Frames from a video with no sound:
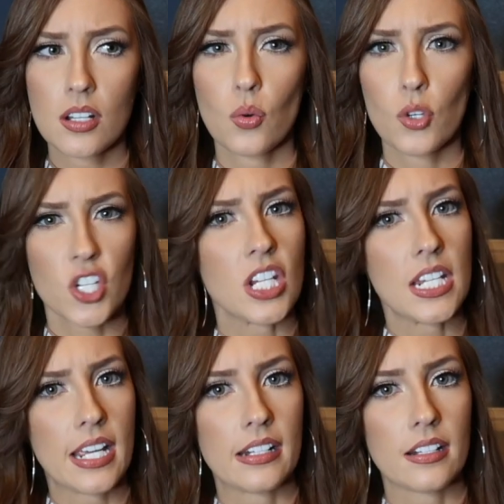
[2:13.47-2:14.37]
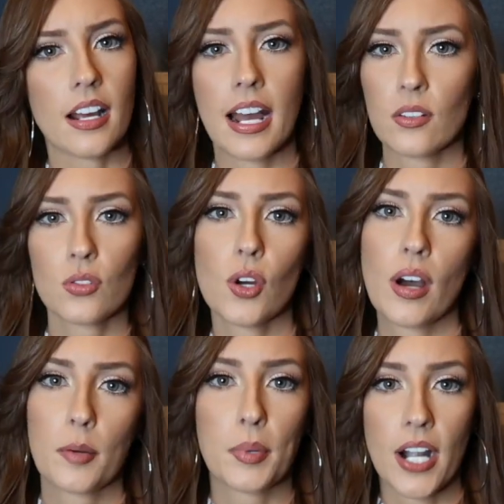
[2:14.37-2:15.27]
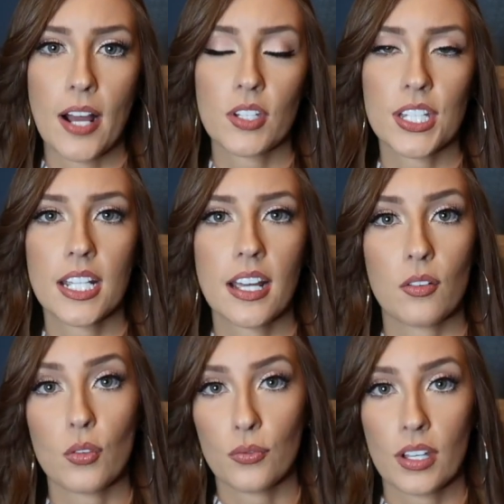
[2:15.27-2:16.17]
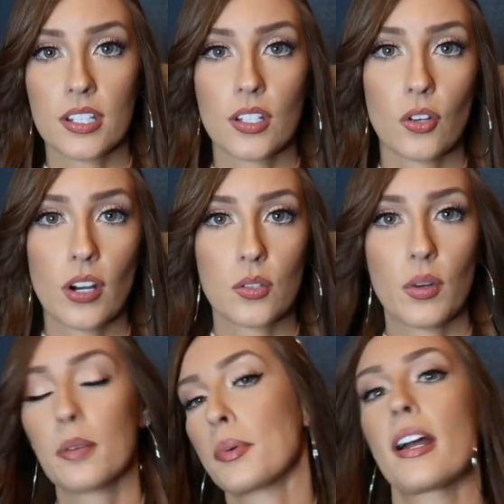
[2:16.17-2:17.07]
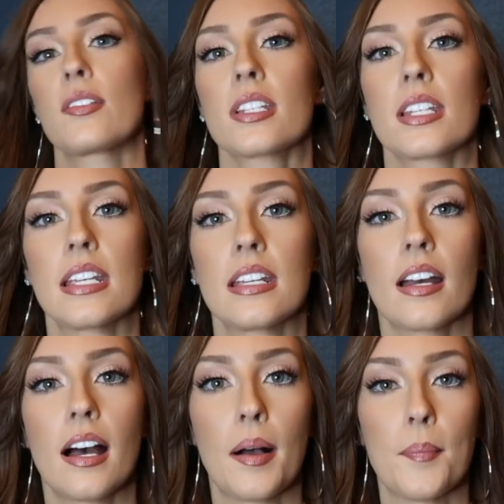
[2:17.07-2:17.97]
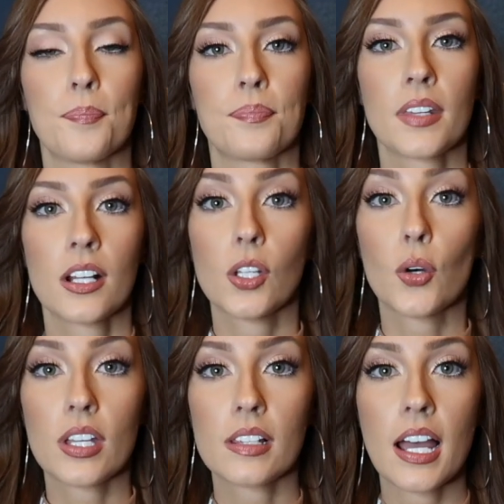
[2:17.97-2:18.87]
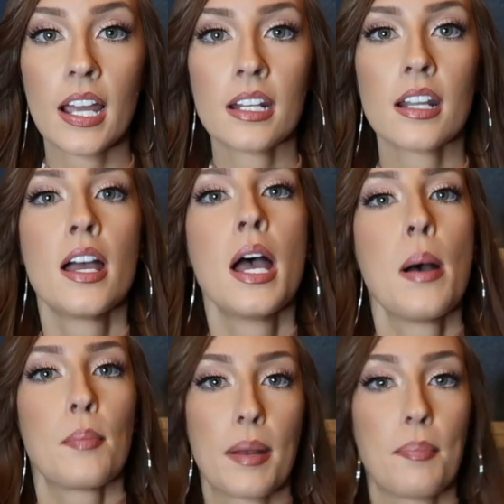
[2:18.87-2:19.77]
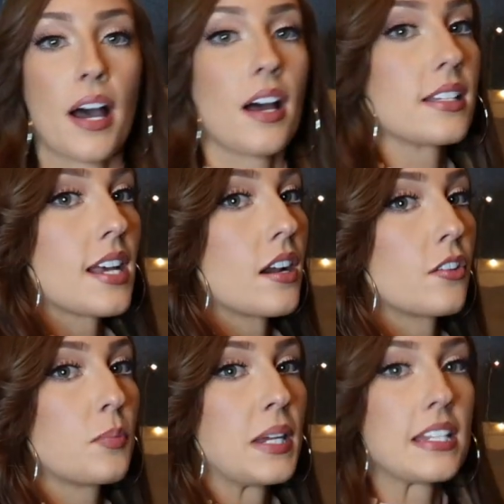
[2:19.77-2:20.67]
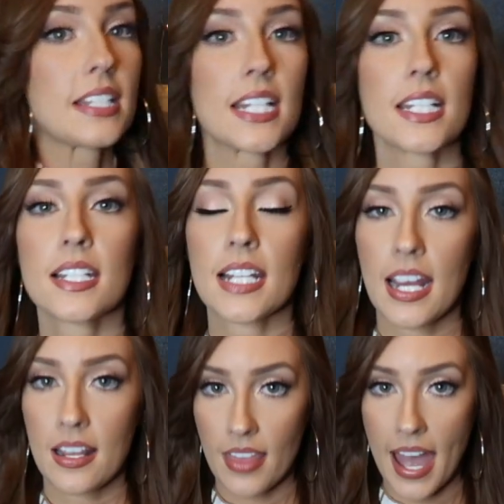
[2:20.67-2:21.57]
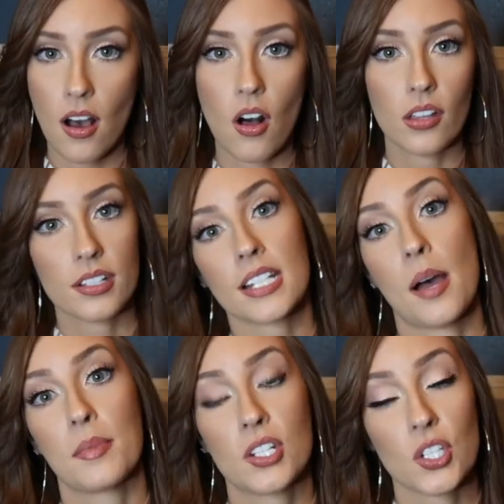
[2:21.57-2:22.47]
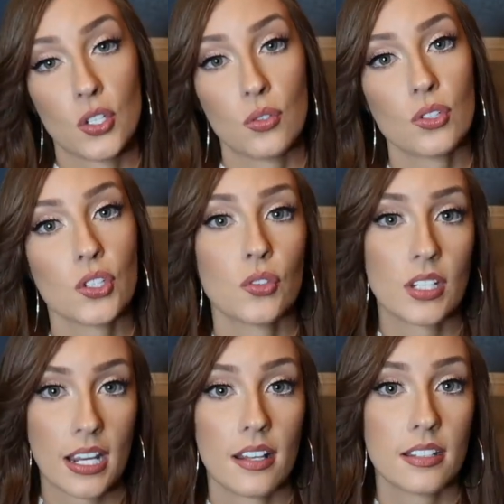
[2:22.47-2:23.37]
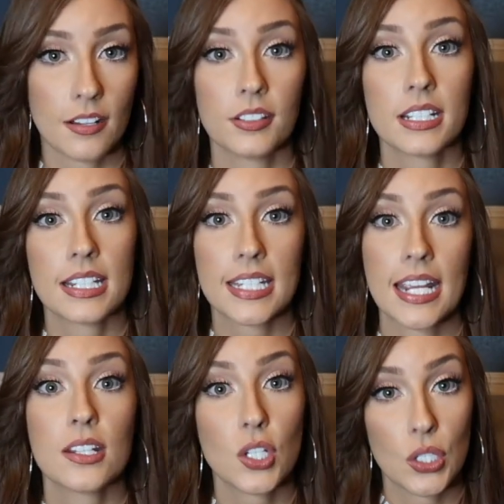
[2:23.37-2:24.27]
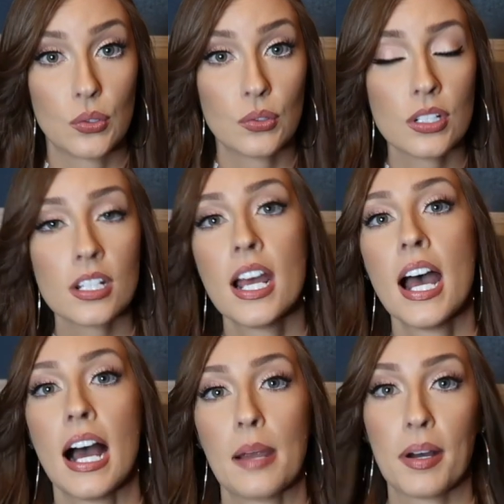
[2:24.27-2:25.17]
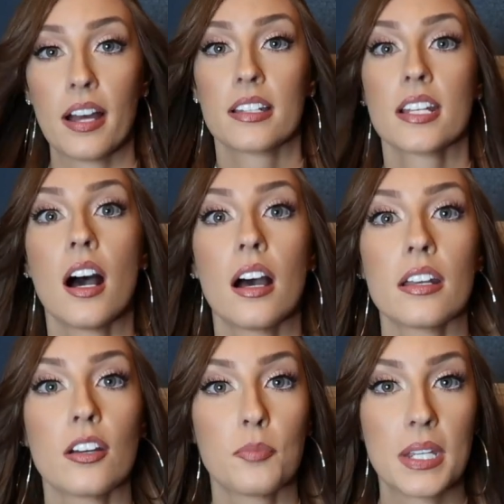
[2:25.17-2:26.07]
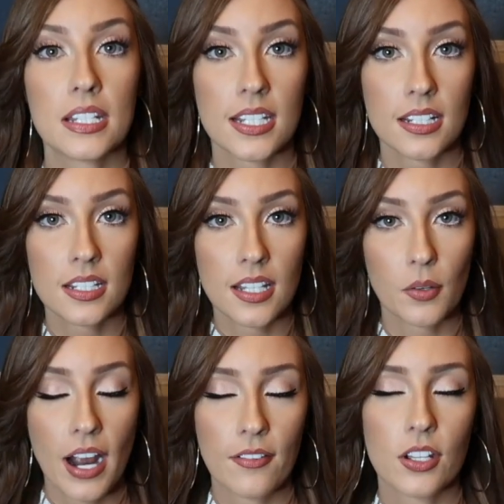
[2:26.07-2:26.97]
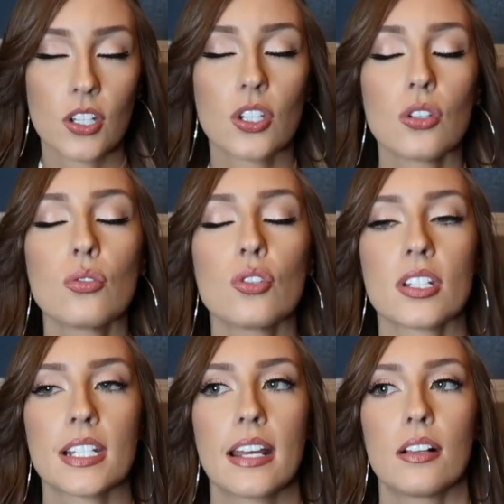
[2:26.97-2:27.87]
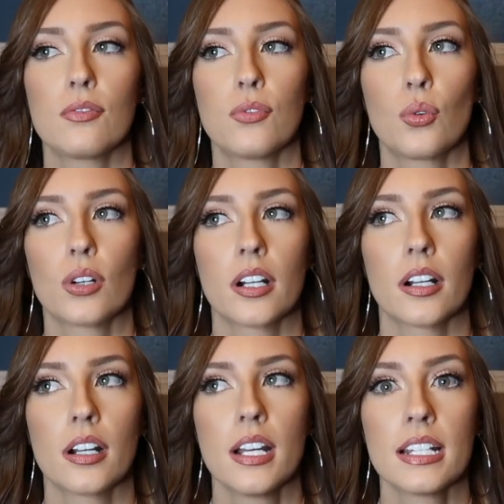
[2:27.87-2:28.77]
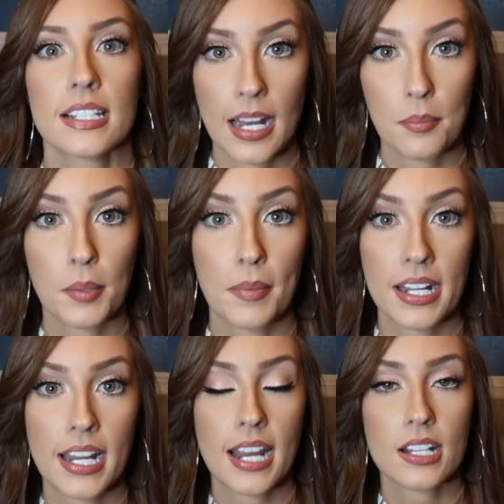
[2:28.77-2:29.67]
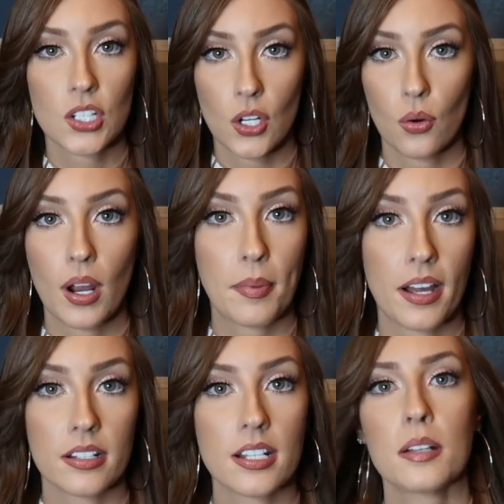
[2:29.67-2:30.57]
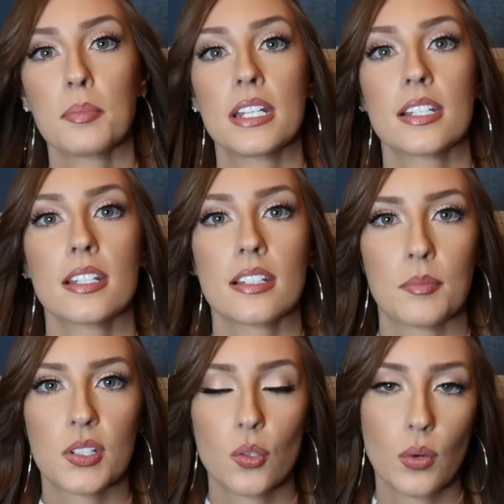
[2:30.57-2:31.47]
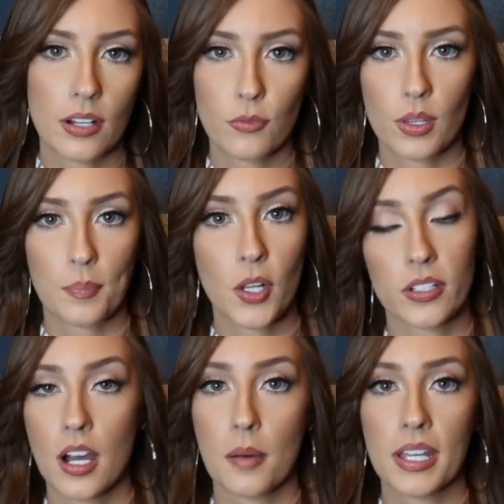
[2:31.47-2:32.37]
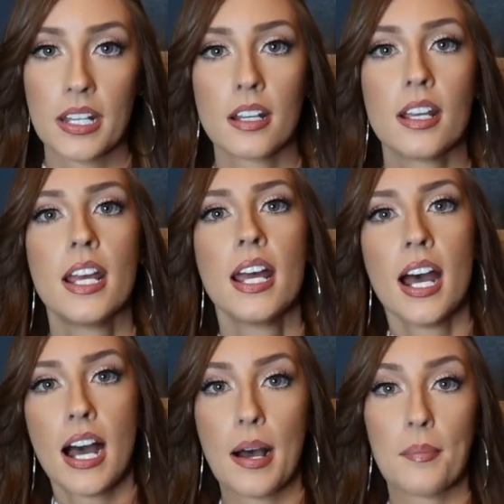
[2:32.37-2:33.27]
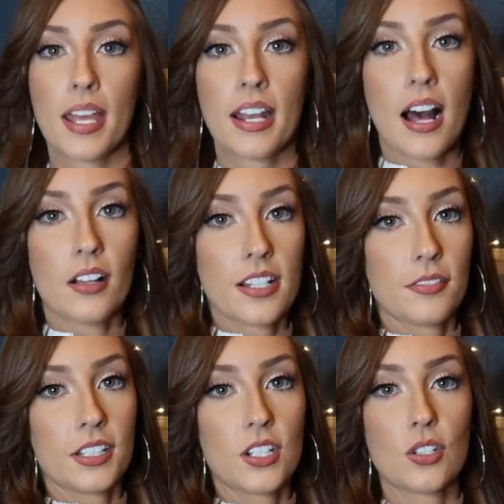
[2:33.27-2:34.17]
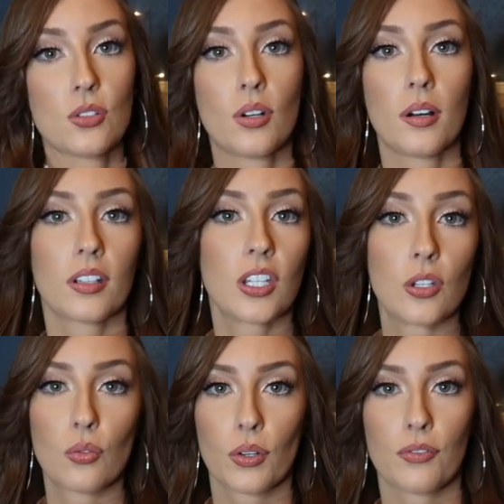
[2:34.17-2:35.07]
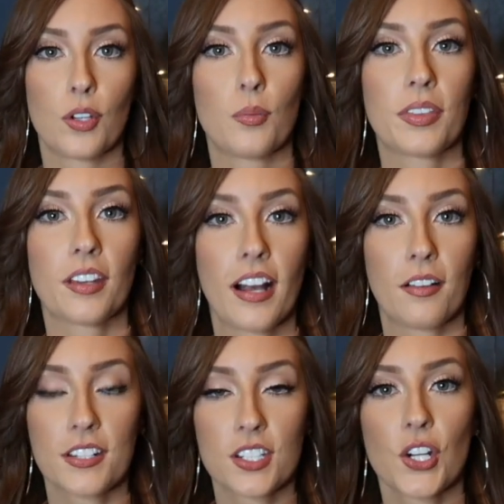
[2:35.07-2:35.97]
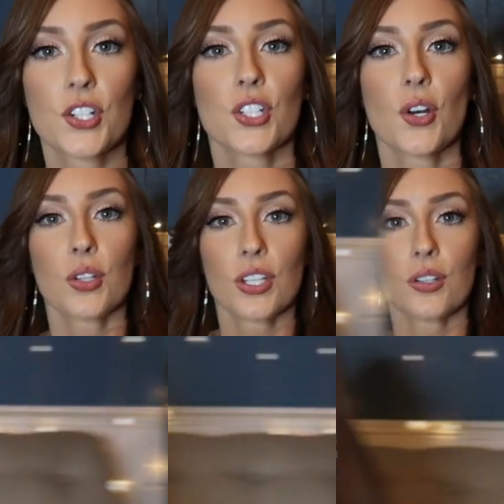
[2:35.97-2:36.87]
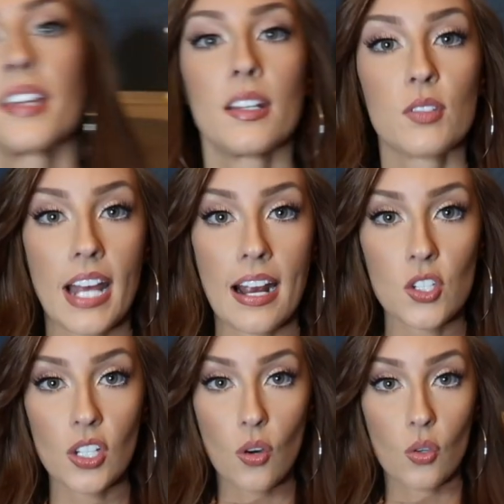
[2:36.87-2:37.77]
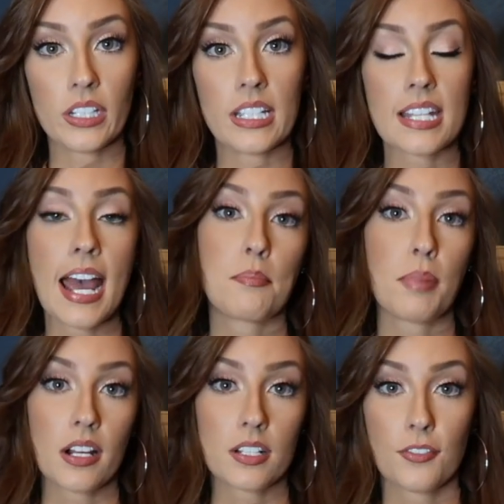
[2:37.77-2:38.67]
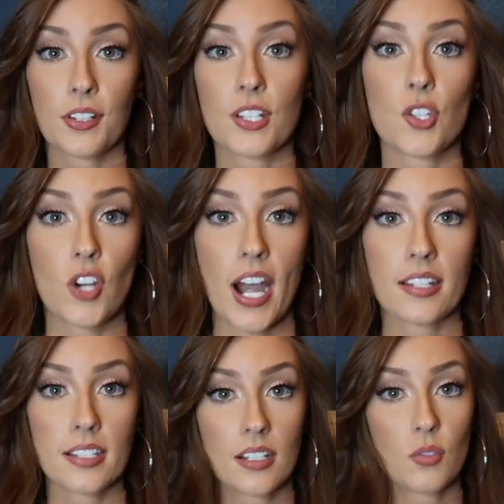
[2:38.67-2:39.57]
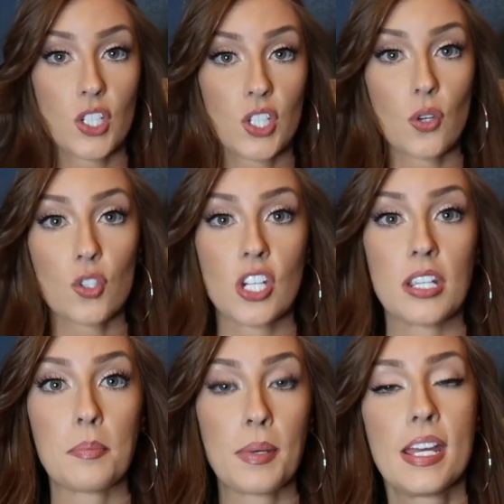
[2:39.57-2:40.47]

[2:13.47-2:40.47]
or Shein. I don't know how to pronounce it. I don't know if that's the correct way to pronounce the clothing line, but I bought a ton of pieces and that haul is coming soon, so definitely stay tuned. I bought a ton of pieces. They were having a huge sale for Cyber Monday, so I bought a ton of pieces and I'm still waiting for them all to come in. And I'll definitely do a cute review, but their outfits are so cute. It was actually only 10 bucks for this dress. It was so cheap.